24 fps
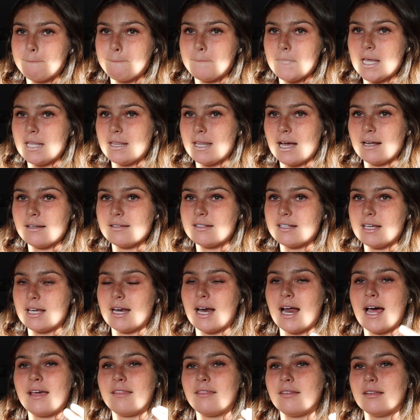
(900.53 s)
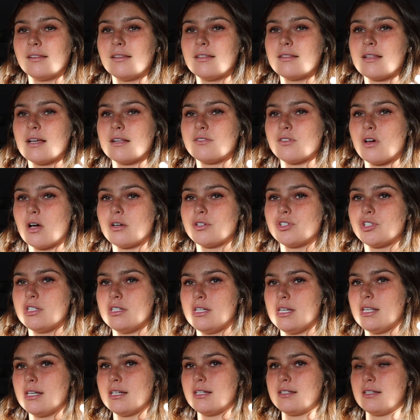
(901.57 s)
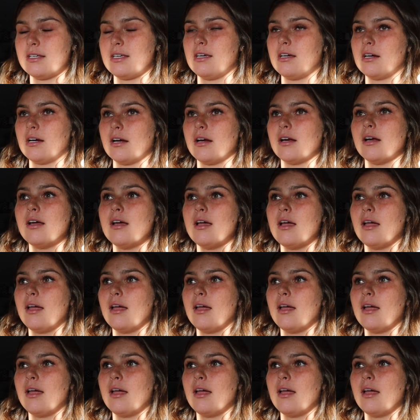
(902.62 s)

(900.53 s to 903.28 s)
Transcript: And that's it. I think that that's all she needed to hear.